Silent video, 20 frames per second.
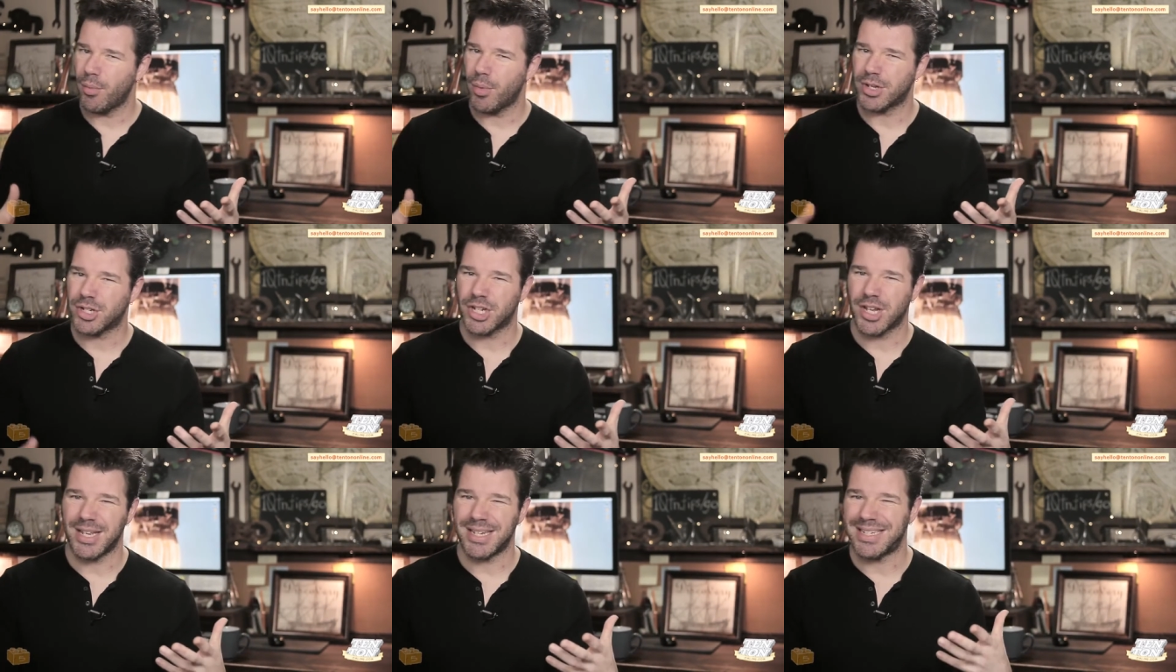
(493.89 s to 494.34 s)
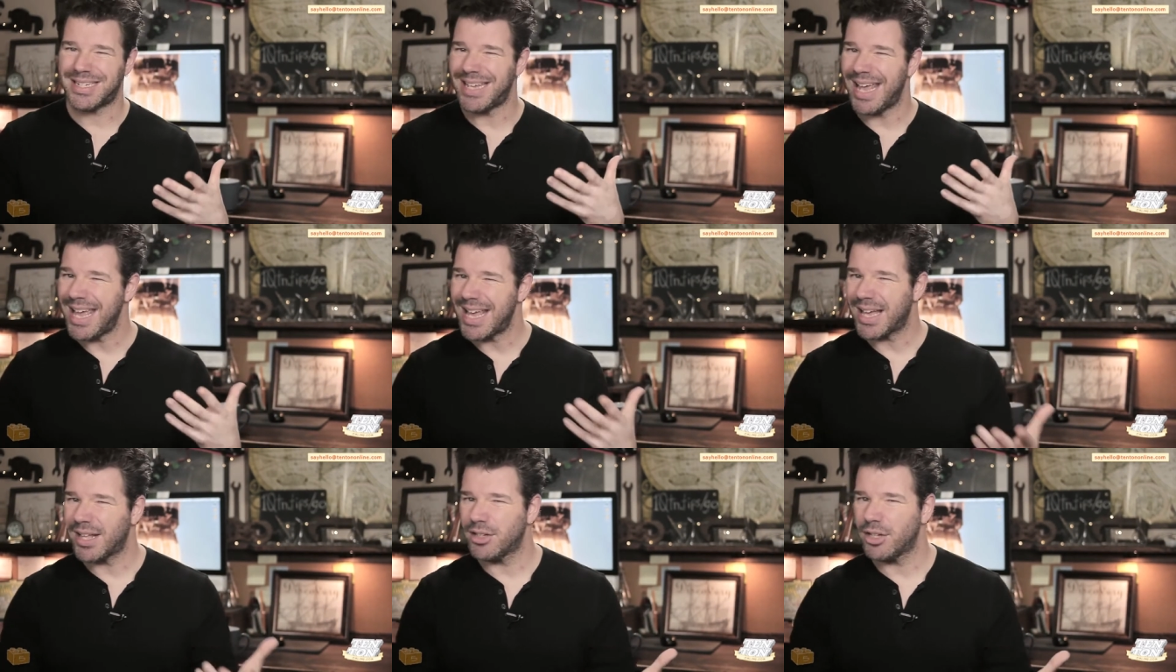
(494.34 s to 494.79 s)
which can
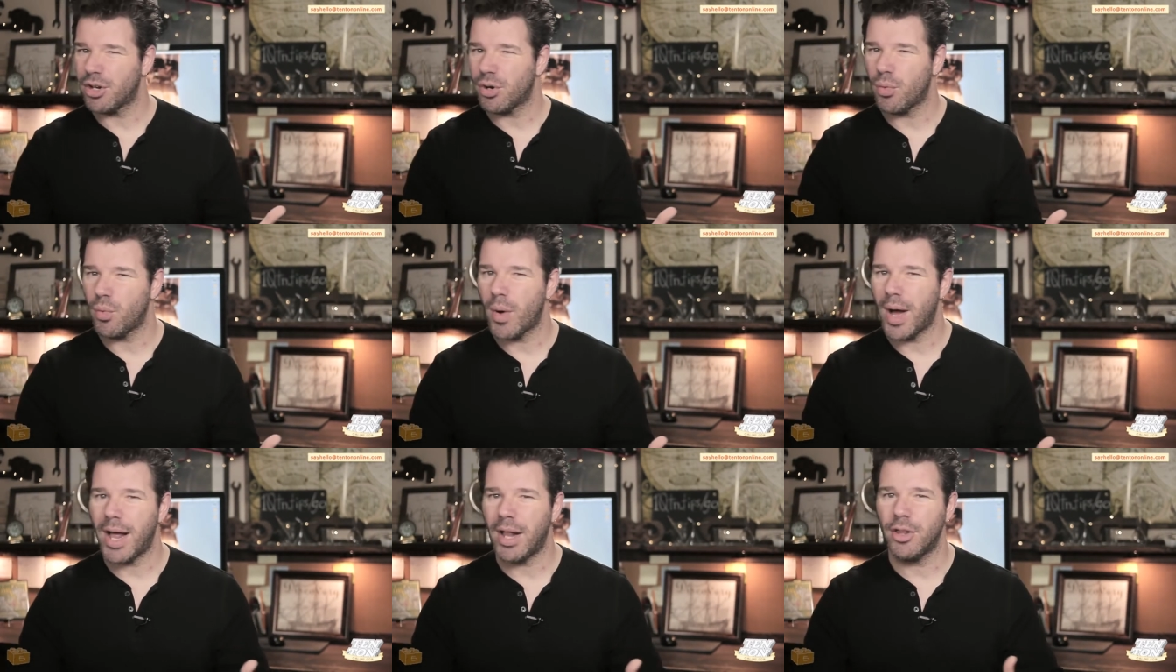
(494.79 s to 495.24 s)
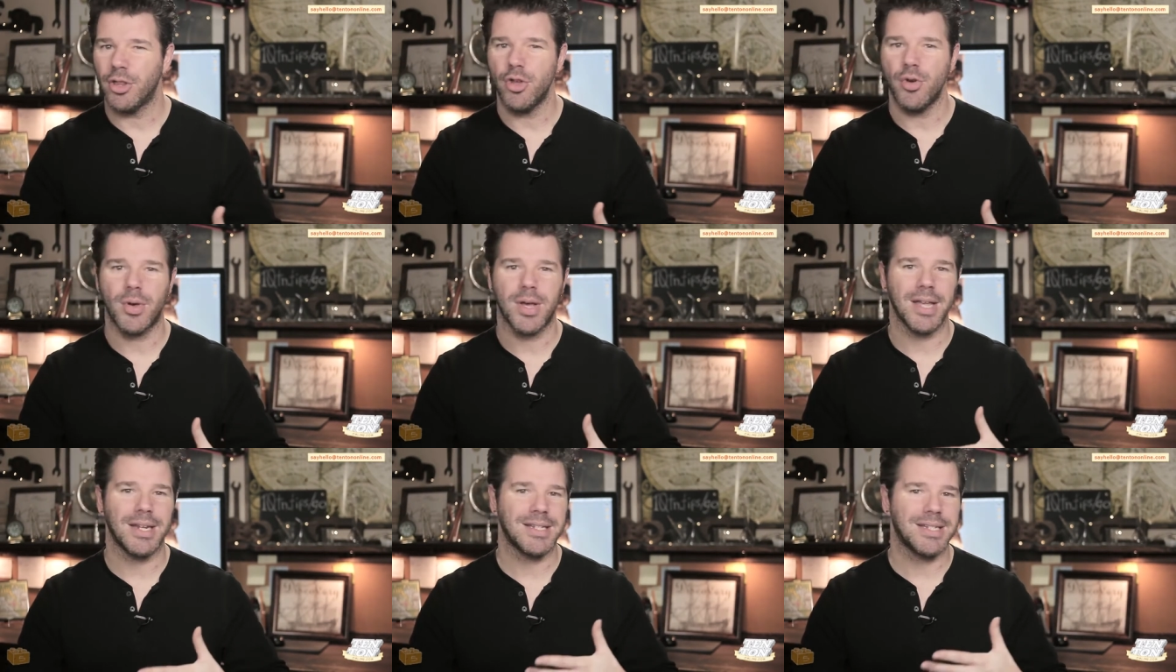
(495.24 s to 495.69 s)
take a little while,
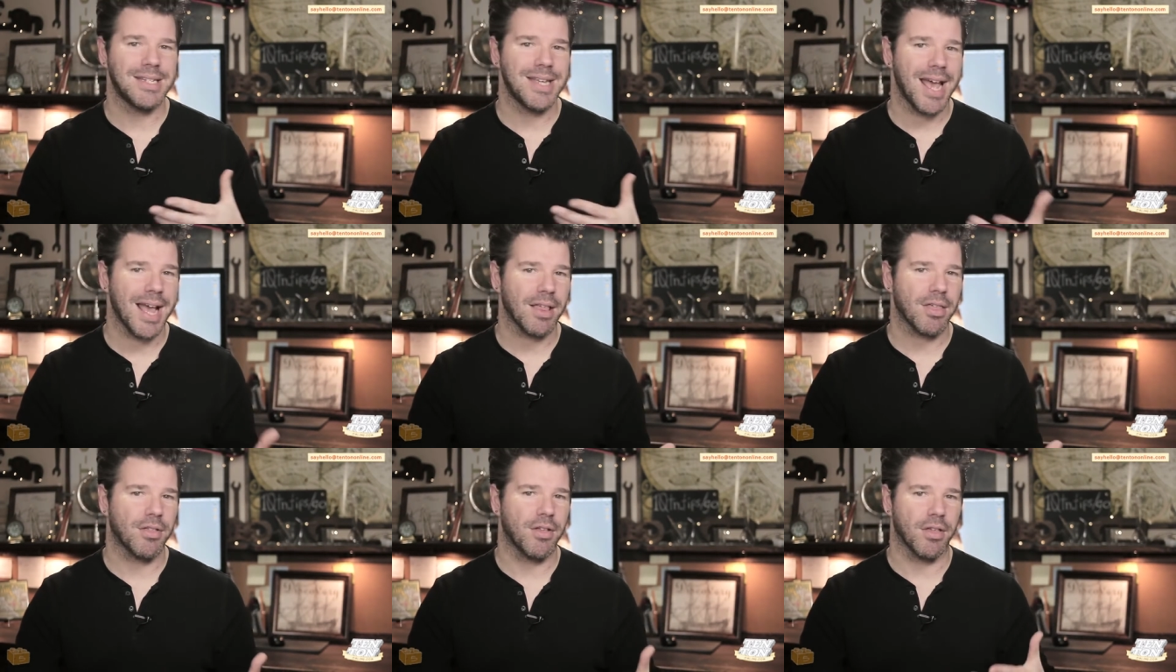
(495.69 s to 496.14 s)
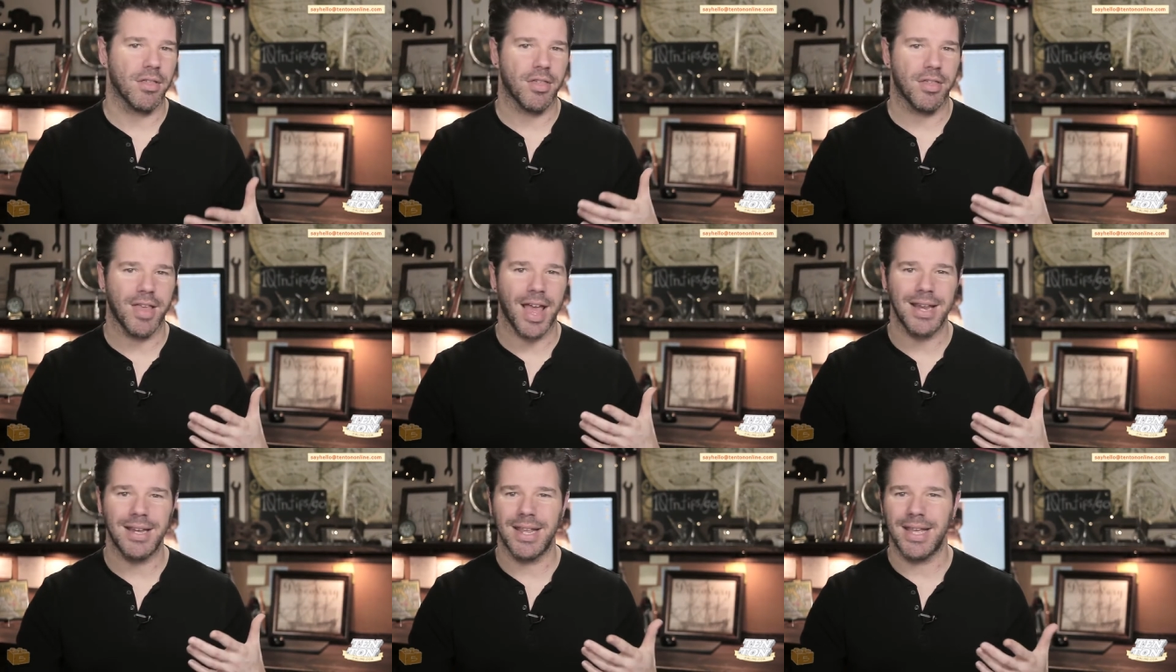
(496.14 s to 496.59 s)
you can test
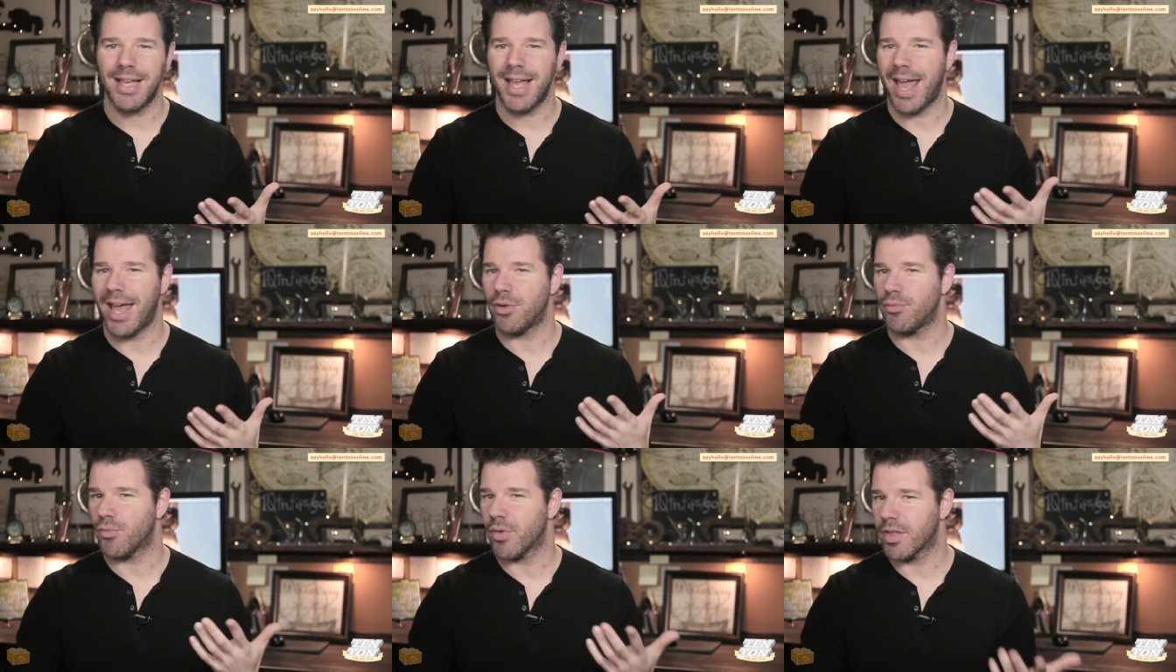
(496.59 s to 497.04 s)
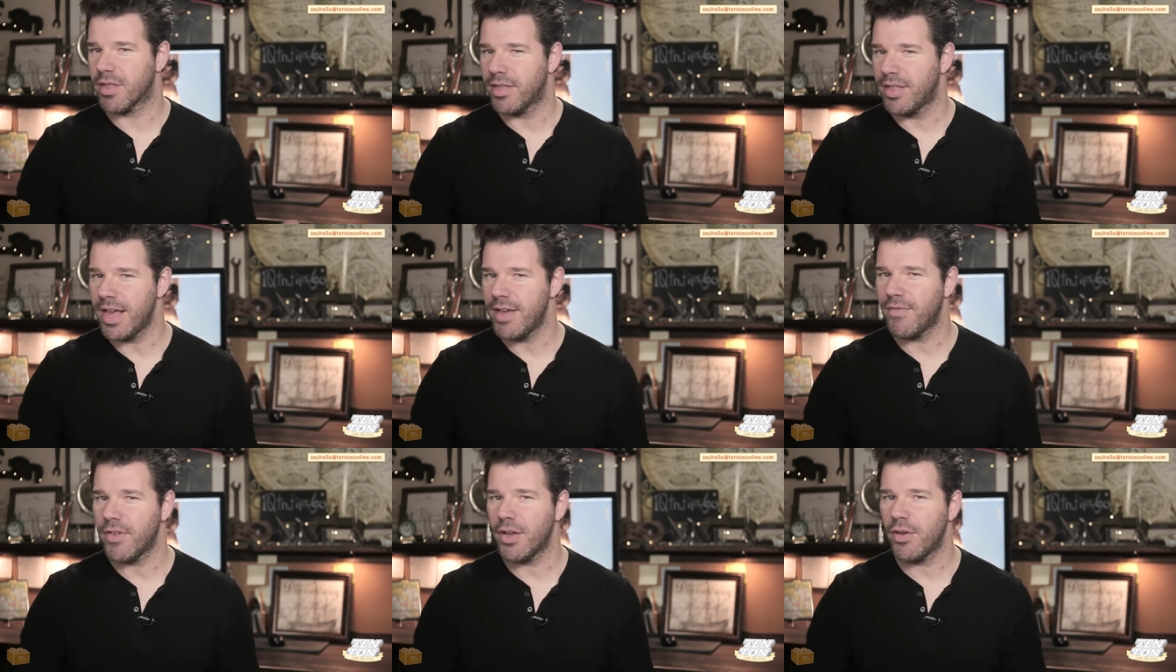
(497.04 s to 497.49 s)
sending and
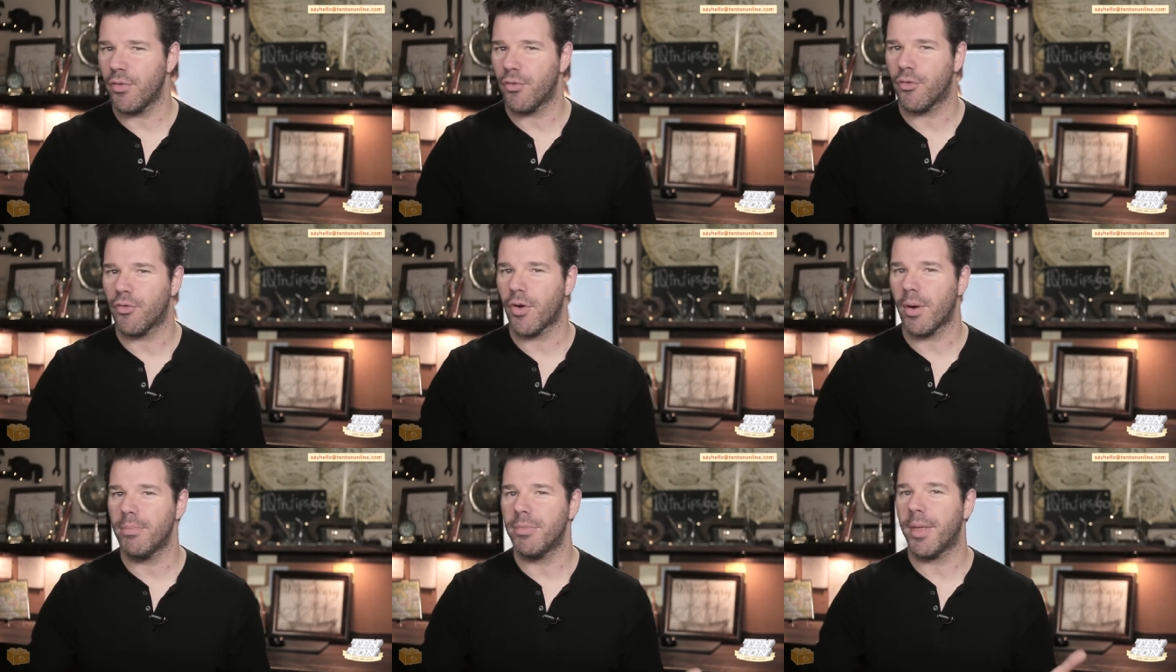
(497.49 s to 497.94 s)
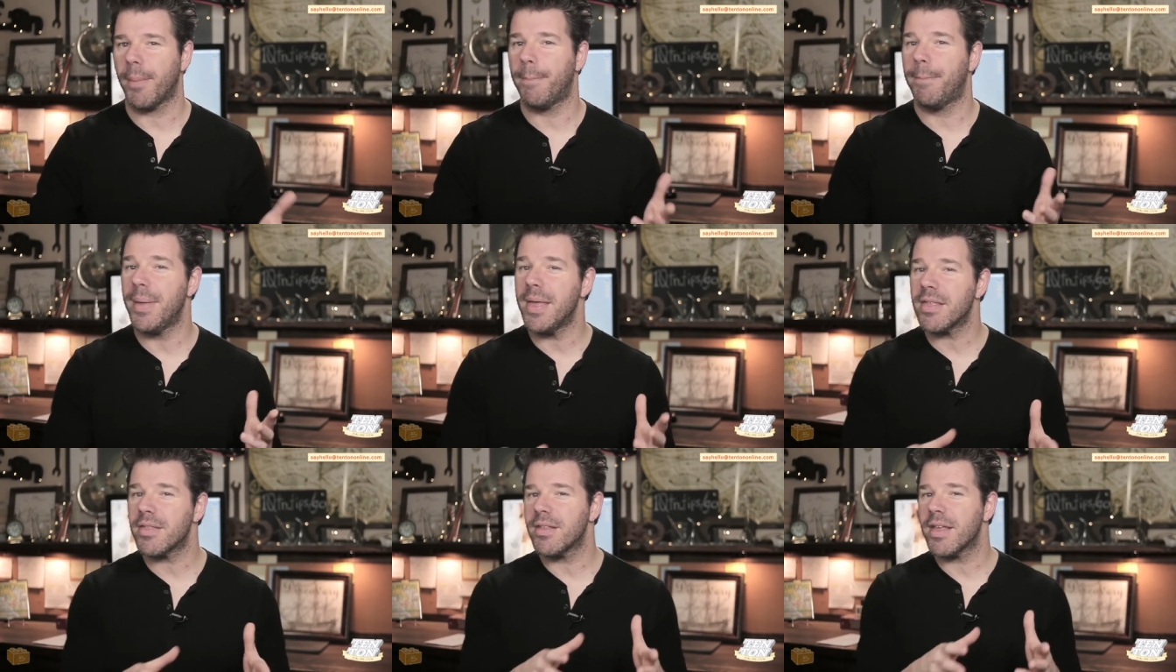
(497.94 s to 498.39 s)
receiving from the
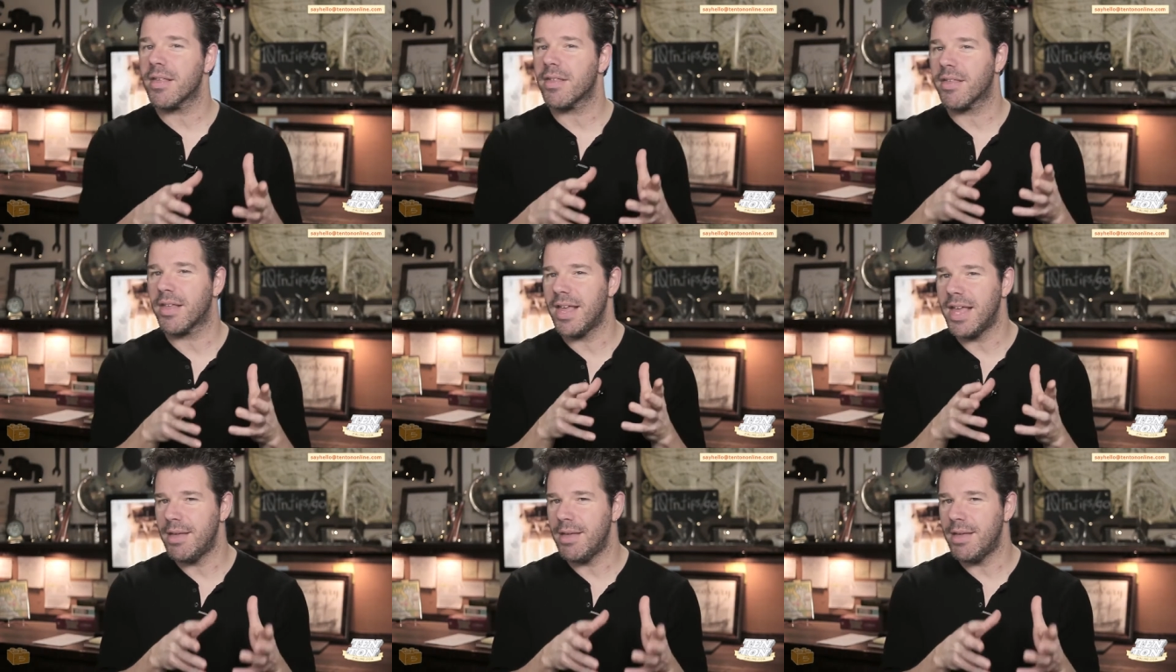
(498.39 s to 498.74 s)
business